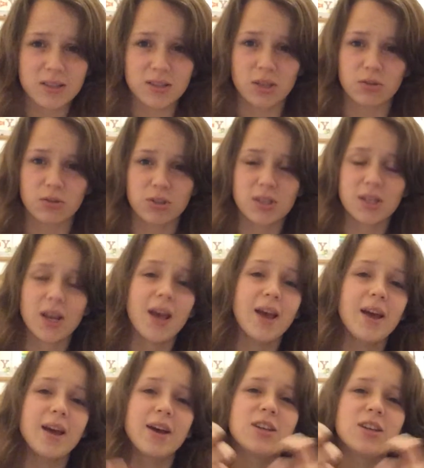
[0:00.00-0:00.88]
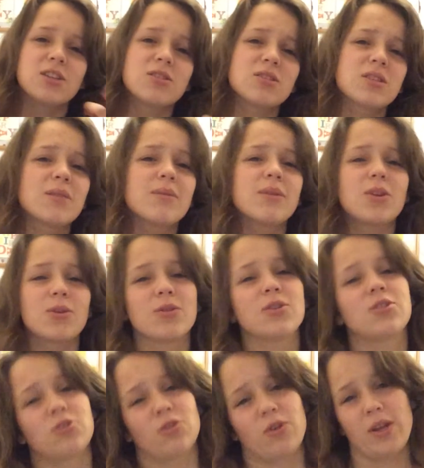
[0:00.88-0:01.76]
So just do something you
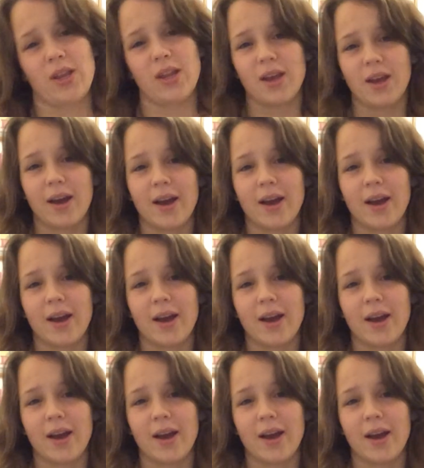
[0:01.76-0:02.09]
enjoy.